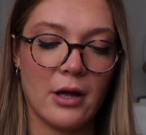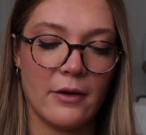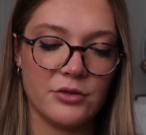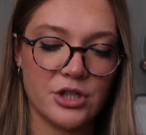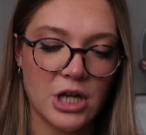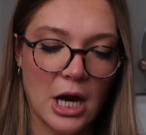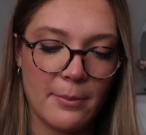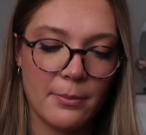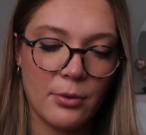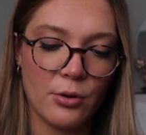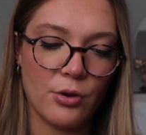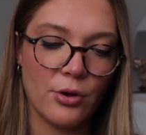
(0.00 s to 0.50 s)
you have
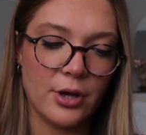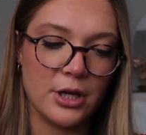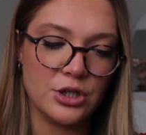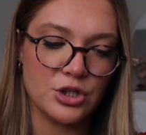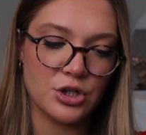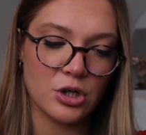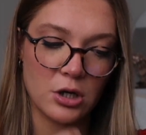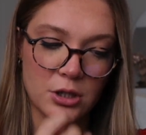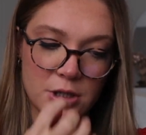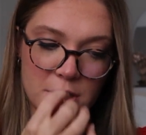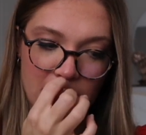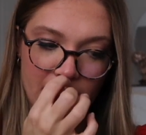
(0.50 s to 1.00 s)
chapel and
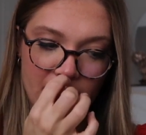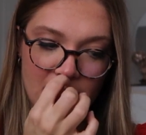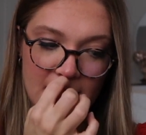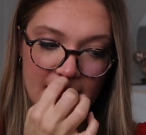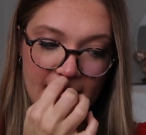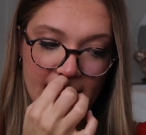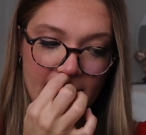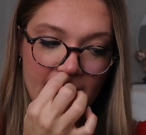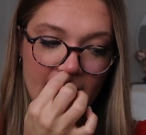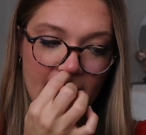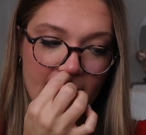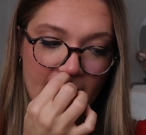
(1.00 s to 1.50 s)
church and
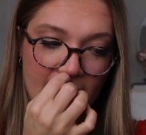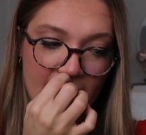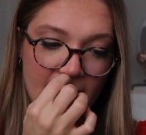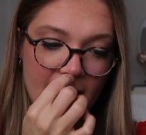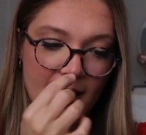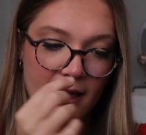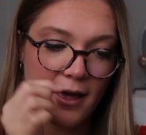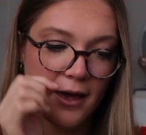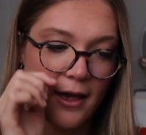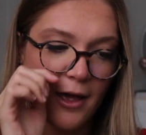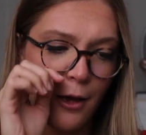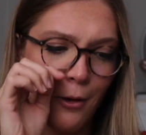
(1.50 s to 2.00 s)
everything.
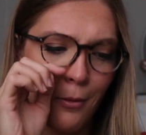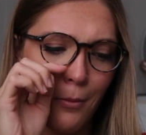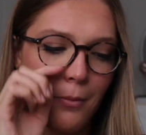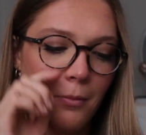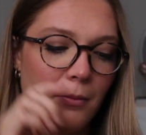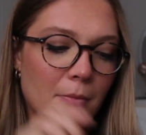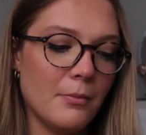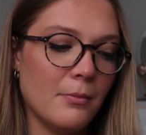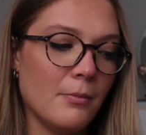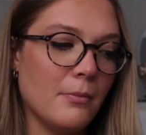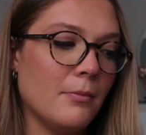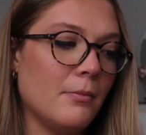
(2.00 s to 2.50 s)

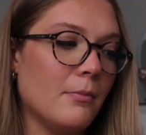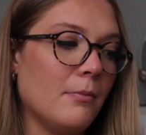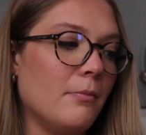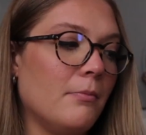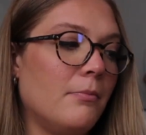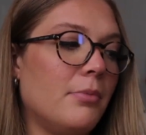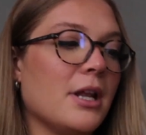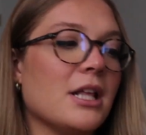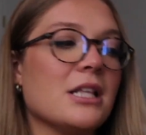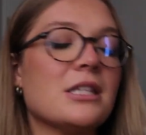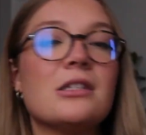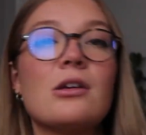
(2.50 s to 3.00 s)

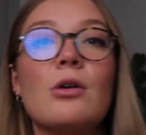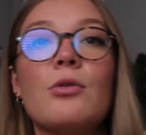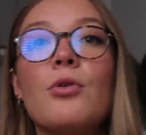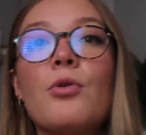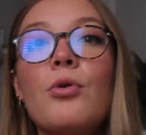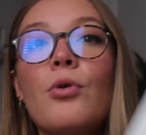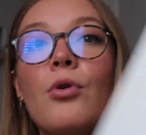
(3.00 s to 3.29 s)
But it's so